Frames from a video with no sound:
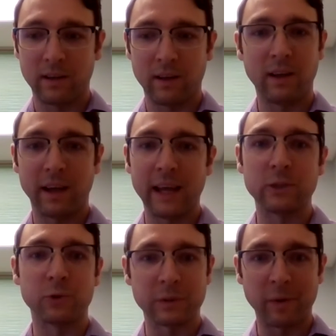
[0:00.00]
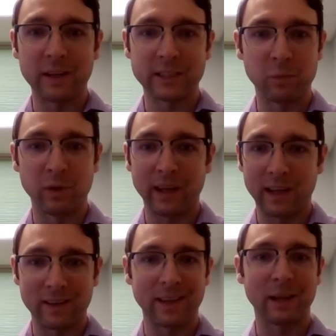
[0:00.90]
engage responsibly
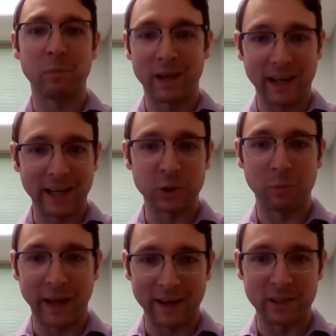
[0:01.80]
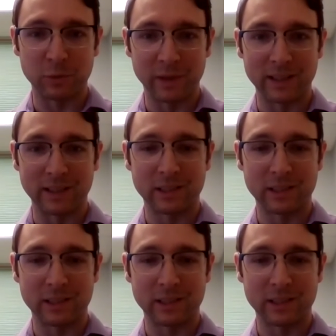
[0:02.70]
in like medication management.